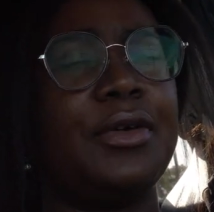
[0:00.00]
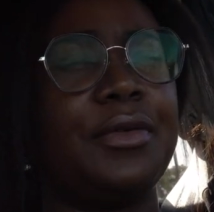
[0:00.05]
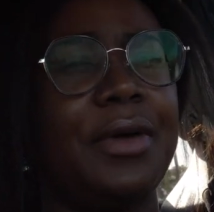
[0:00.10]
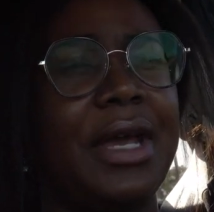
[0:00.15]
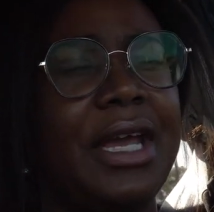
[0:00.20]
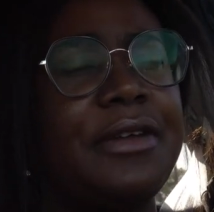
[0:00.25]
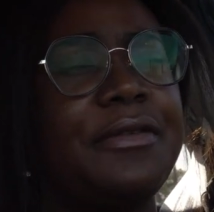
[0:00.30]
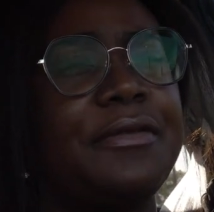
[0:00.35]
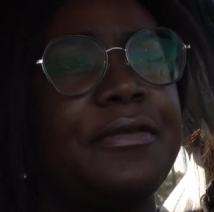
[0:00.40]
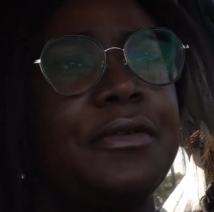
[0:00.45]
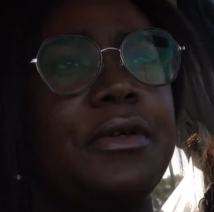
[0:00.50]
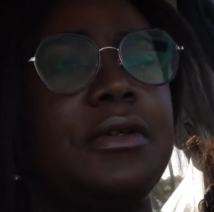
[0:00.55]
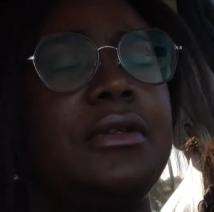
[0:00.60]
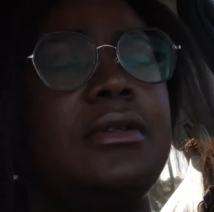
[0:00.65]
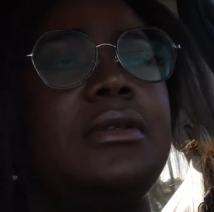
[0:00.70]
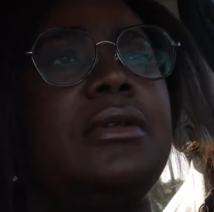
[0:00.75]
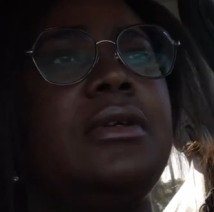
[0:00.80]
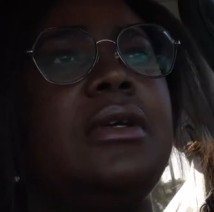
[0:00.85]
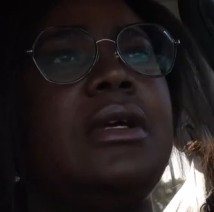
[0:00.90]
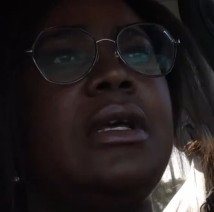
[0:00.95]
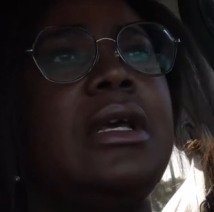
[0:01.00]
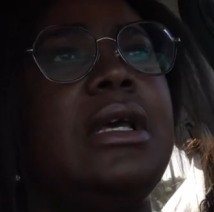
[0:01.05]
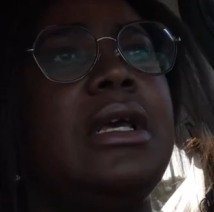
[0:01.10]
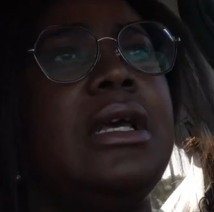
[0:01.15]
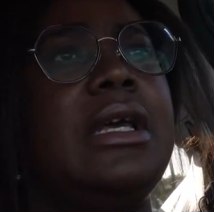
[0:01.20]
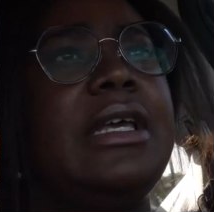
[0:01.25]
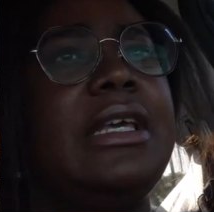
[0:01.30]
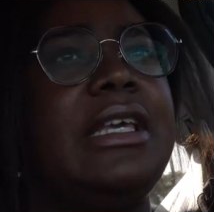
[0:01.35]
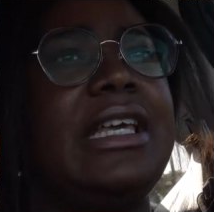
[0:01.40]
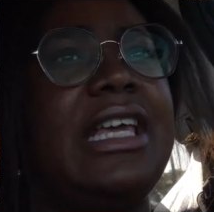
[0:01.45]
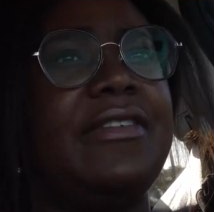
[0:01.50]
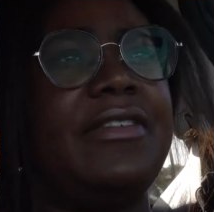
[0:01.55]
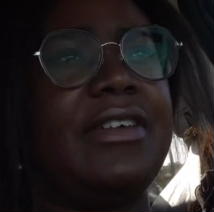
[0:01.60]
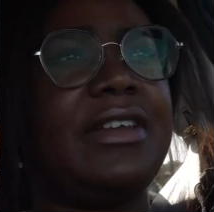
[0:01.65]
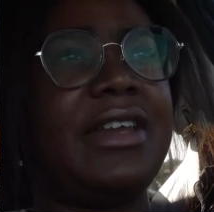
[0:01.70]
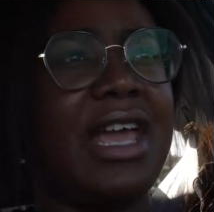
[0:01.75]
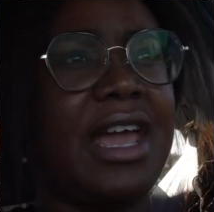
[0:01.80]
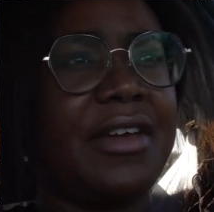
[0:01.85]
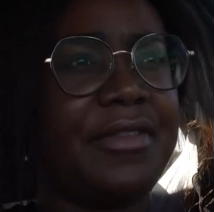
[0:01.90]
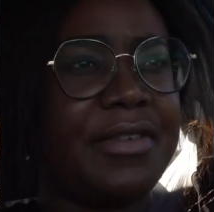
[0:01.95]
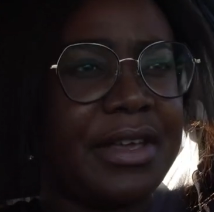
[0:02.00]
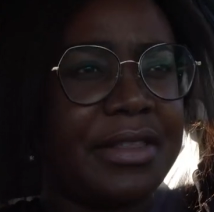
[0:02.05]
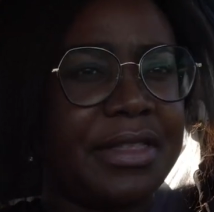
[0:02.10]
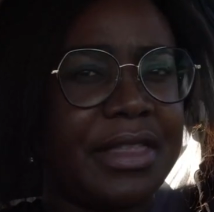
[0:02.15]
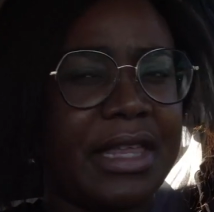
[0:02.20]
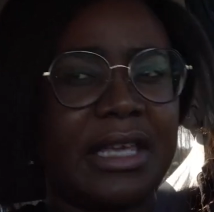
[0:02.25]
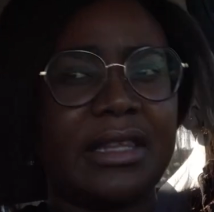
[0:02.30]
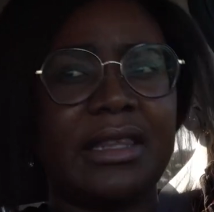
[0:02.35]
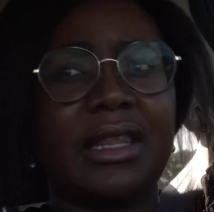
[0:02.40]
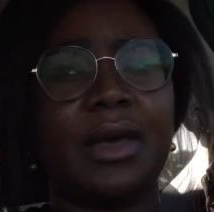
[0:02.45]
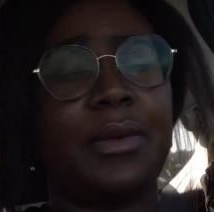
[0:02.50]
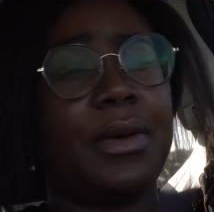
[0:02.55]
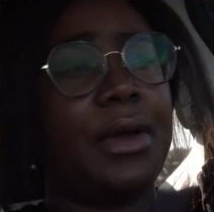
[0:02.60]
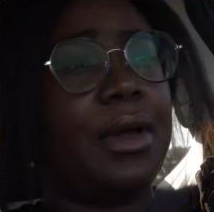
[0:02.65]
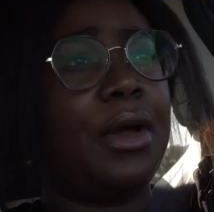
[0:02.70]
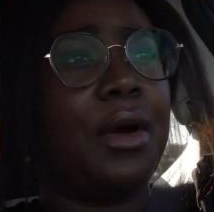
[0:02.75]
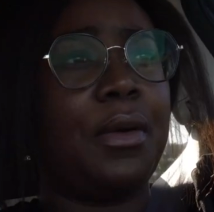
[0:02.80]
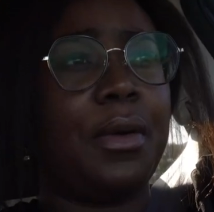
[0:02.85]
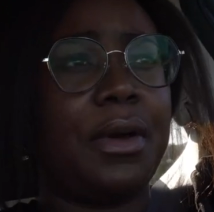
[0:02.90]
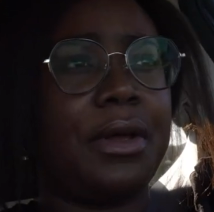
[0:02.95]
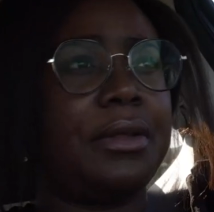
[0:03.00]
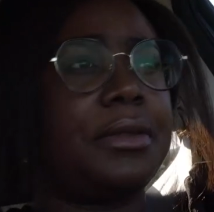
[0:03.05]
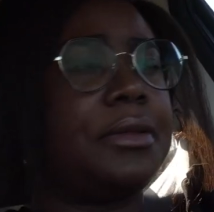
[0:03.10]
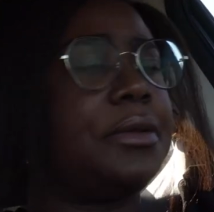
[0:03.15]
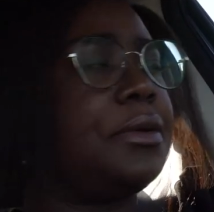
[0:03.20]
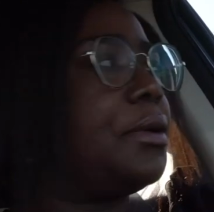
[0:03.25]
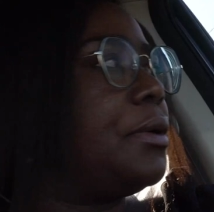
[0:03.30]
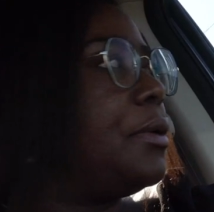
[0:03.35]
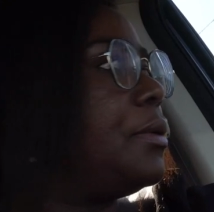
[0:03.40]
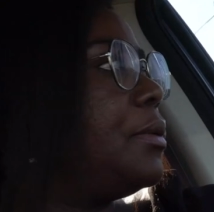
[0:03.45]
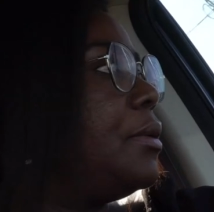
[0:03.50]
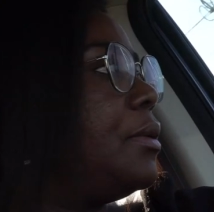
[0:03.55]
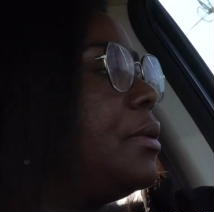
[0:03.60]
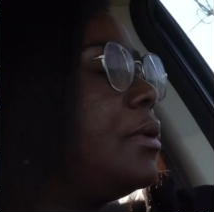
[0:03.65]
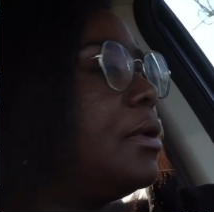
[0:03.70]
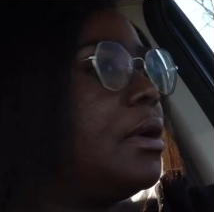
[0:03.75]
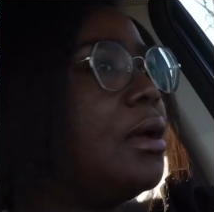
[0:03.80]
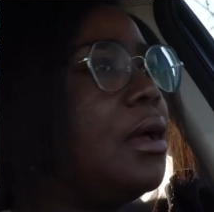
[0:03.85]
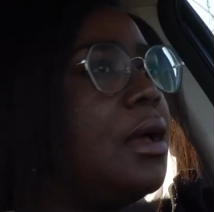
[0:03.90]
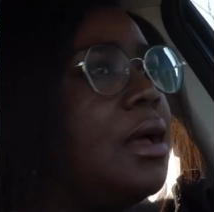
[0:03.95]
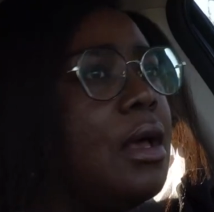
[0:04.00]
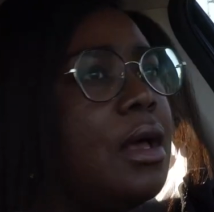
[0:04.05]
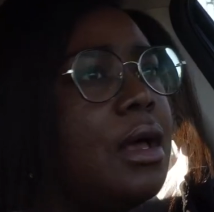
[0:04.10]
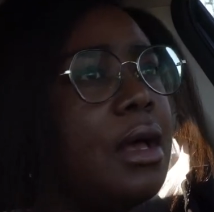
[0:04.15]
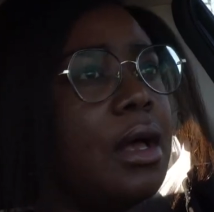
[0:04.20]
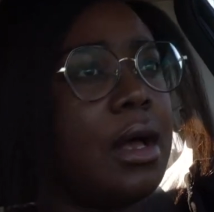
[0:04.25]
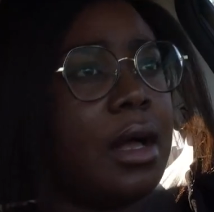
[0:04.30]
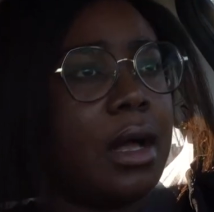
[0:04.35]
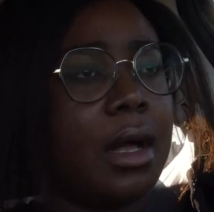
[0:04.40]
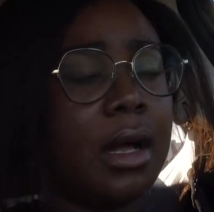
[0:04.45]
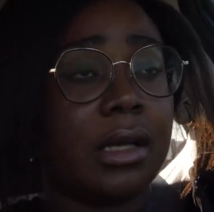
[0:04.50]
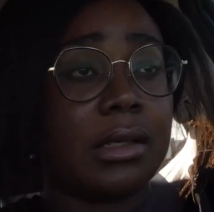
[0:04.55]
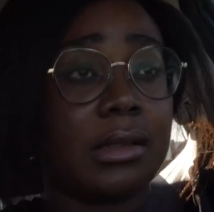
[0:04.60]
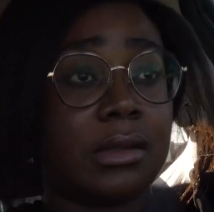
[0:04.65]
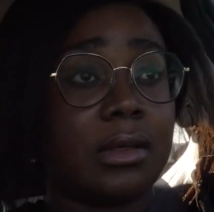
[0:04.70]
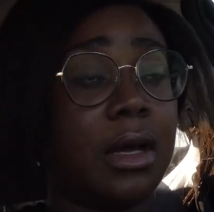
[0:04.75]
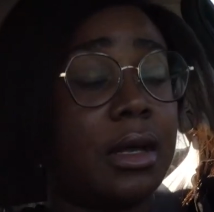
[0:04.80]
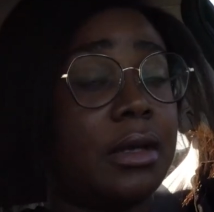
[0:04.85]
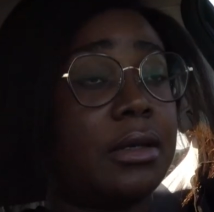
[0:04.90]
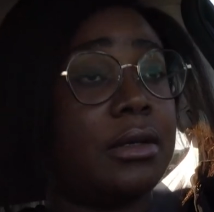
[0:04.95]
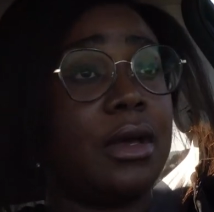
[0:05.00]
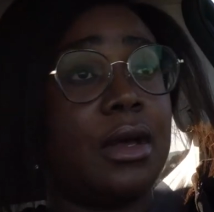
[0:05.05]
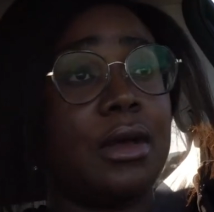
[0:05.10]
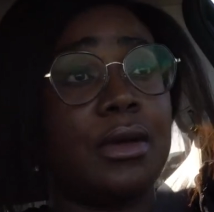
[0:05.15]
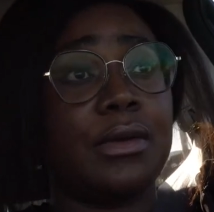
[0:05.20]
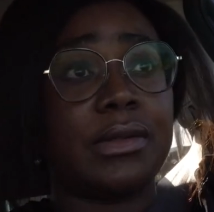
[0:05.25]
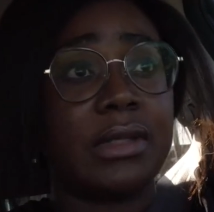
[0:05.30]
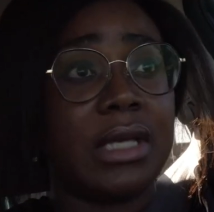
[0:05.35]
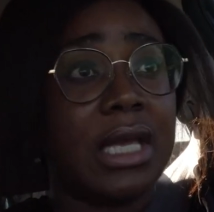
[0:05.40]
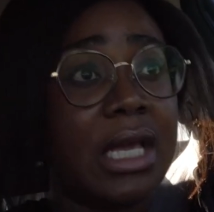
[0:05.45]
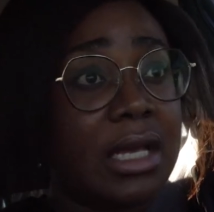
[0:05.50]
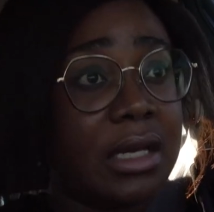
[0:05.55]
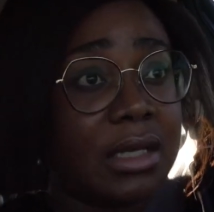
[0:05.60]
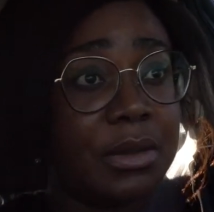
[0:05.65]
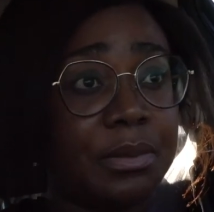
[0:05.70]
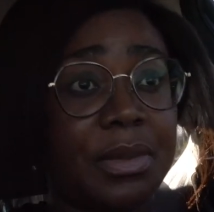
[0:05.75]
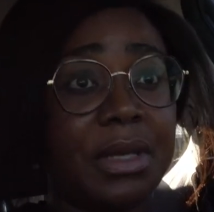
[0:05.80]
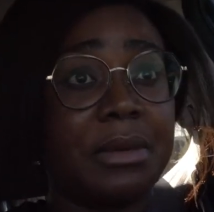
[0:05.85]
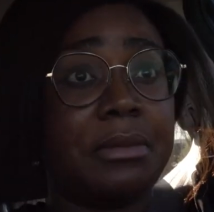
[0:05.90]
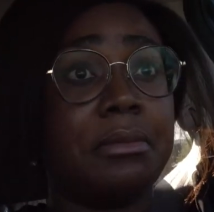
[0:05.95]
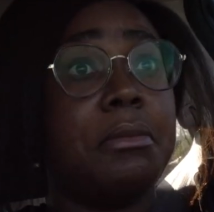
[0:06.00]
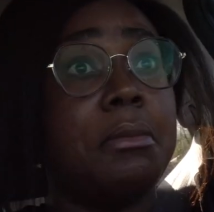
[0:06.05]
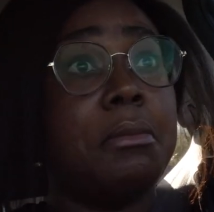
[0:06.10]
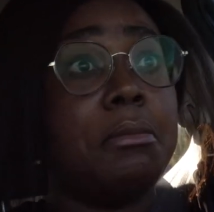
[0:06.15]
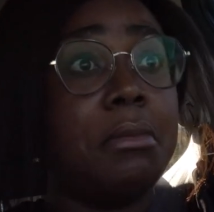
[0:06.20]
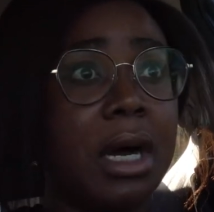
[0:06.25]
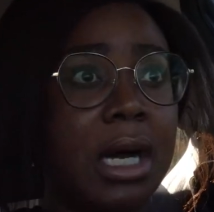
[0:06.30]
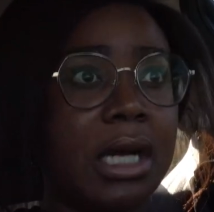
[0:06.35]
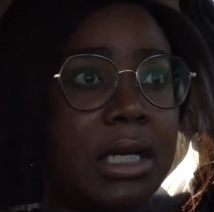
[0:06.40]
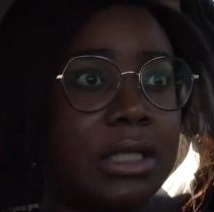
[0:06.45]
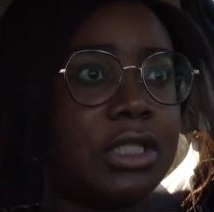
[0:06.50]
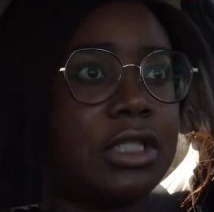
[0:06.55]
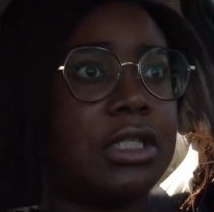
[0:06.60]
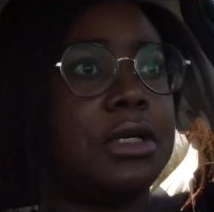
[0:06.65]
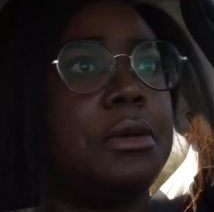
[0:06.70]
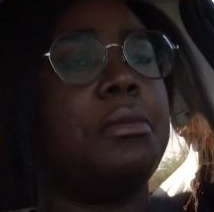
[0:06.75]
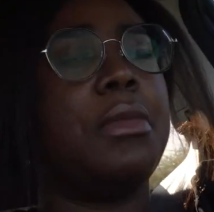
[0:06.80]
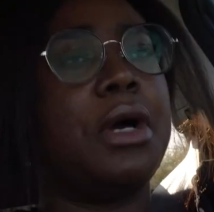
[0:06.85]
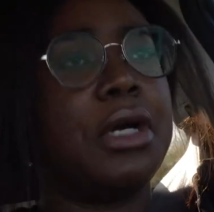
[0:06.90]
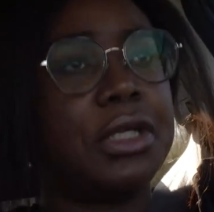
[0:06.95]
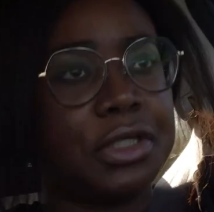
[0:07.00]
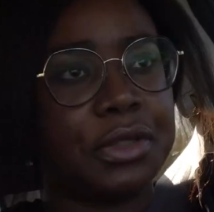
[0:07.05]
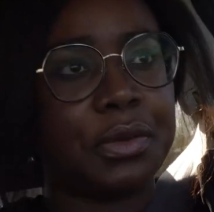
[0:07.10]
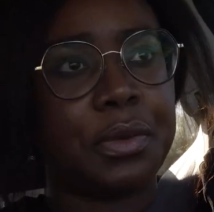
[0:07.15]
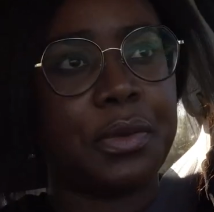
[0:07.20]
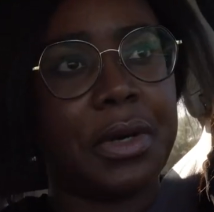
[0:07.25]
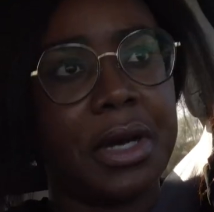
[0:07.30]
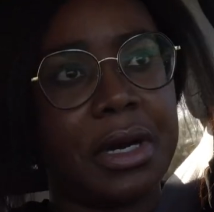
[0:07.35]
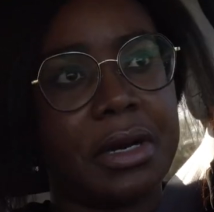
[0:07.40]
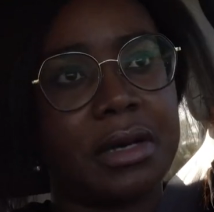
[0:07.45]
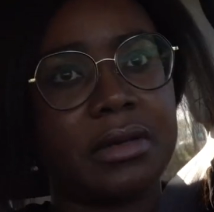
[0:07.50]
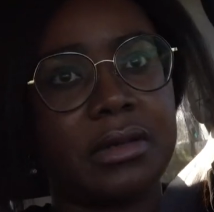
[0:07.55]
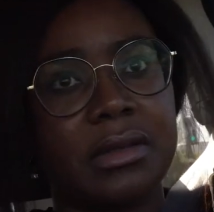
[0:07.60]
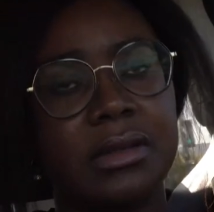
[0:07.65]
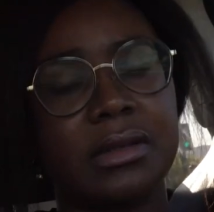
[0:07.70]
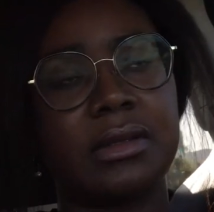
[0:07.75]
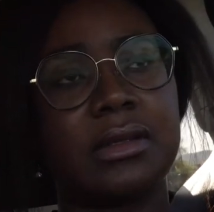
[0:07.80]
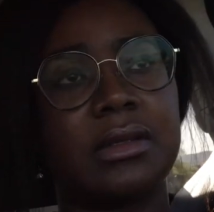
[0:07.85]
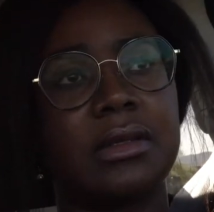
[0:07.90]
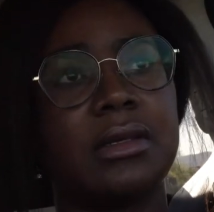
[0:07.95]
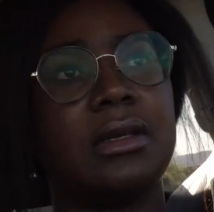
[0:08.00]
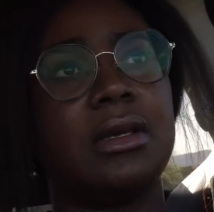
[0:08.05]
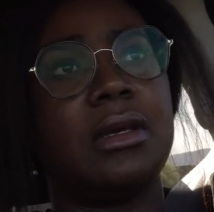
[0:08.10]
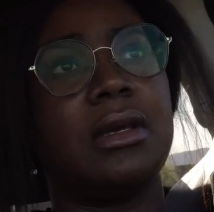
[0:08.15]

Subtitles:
grateful given everything that we're going through, because God knows it could be much, much worse.